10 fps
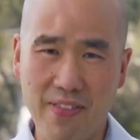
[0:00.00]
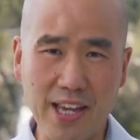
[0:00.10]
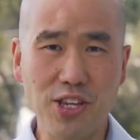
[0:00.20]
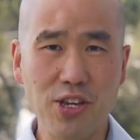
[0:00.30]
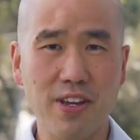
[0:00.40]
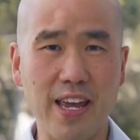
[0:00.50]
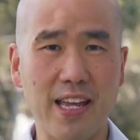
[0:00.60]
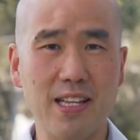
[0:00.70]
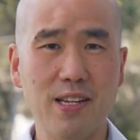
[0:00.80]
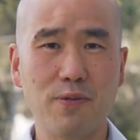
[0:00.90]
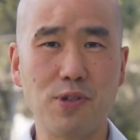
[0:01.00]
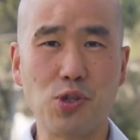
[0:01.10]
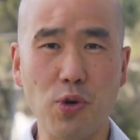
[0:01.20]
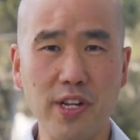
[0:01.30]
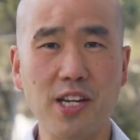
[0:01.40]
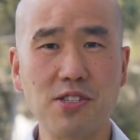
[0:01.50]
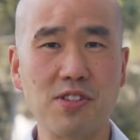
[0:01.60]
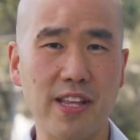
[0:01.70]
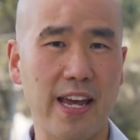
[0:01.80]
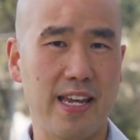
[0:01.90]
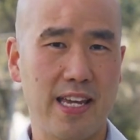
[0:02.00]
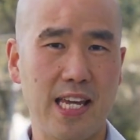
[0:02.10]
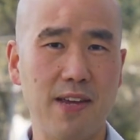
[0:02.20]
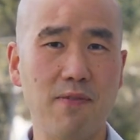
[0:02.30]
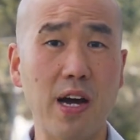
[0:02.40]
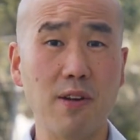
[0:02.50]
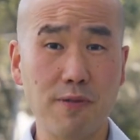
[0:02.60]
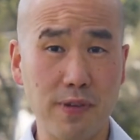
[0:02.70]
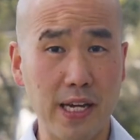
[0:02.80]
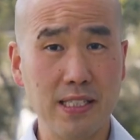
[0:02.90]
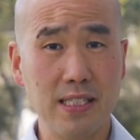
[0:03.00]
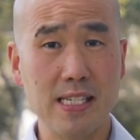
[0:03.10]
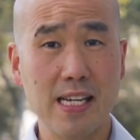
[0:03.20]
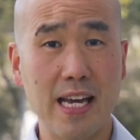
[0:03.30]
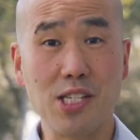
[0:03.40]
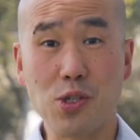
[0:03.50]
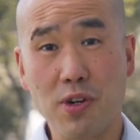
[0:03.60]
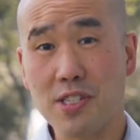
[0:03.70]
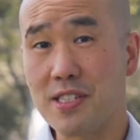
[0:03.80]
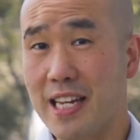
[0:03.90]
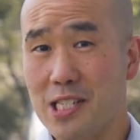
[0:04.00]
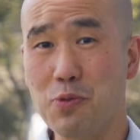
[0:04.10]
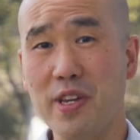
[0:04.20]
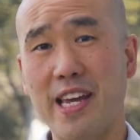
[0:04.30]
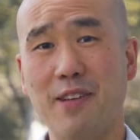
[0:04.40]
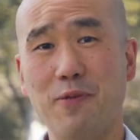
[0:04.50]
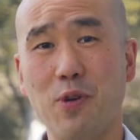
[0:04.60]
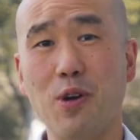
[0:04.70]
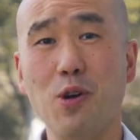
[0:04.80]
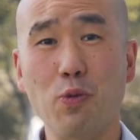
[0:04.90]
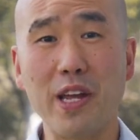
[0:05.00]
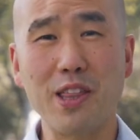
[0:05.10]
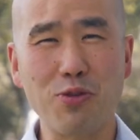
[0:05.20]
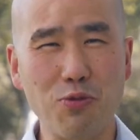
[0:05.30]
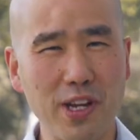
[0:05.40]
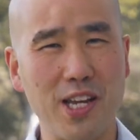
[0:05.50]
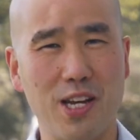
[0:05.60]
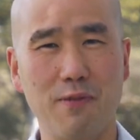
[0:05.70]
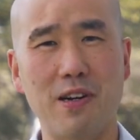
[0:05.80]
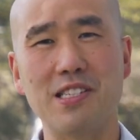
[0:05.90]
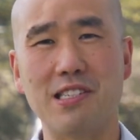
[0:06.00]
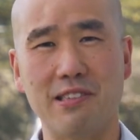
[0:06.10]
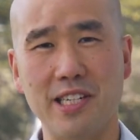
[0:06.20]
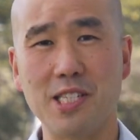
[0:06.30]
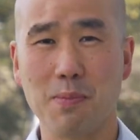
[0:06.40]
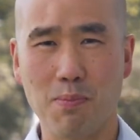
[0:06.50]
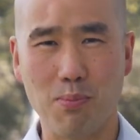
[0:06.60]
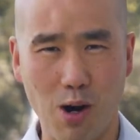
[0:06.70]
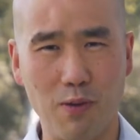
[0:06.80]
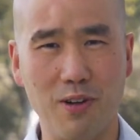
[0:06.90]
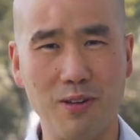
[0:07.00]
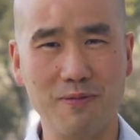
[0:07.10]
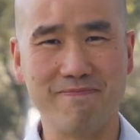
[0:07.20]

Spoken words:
Thank you again for joining us today. Invite a friend and join us next weekend for week 3 of our series, Marvel.